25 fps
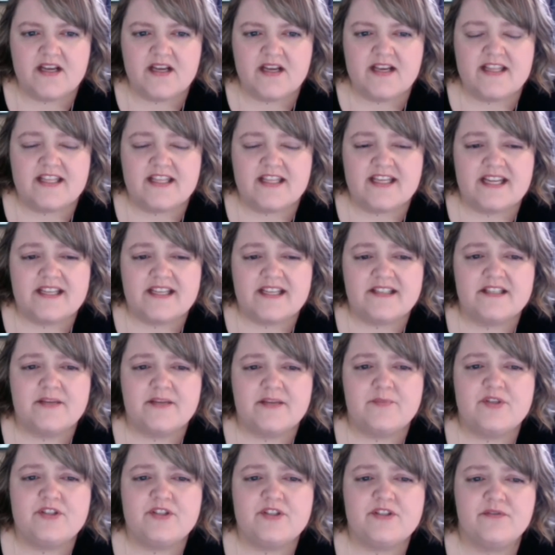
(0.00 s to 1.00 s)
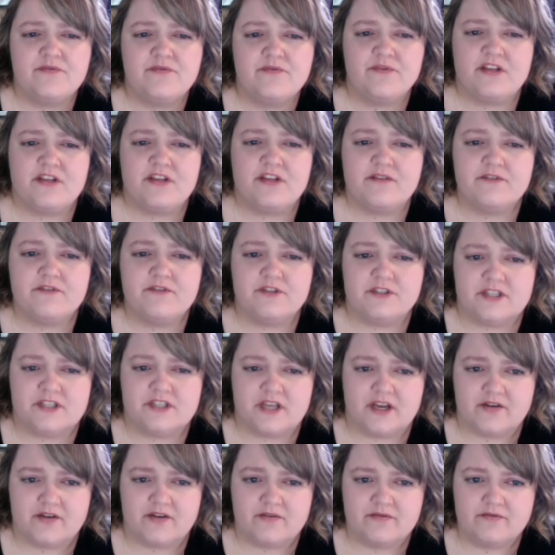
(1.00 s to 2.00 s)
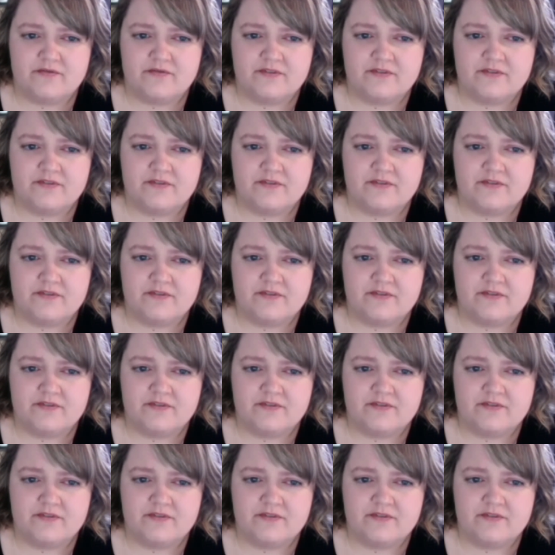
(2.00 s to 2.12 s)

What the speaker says: The next step is to forgive yourself.